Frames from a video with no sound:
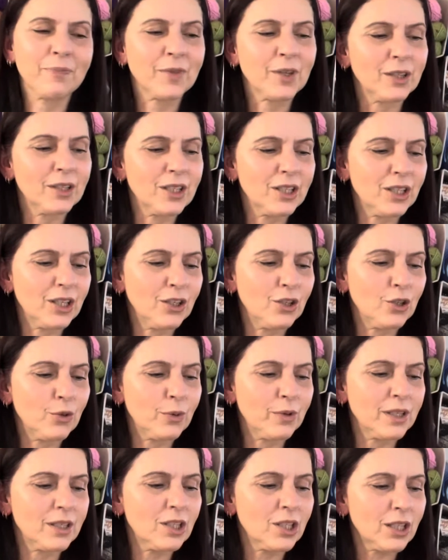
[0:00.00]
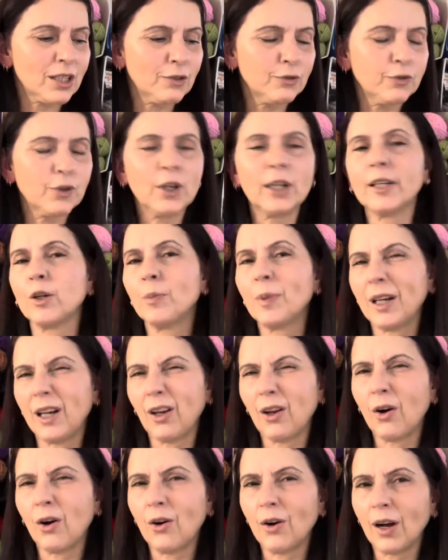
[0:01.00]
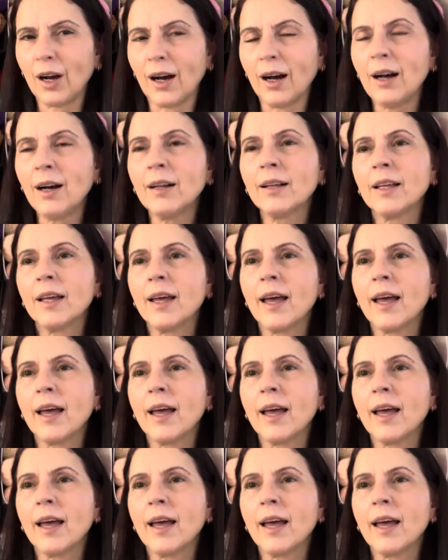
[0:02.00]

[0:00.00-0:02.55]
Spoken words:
continue with this just for a little bit longer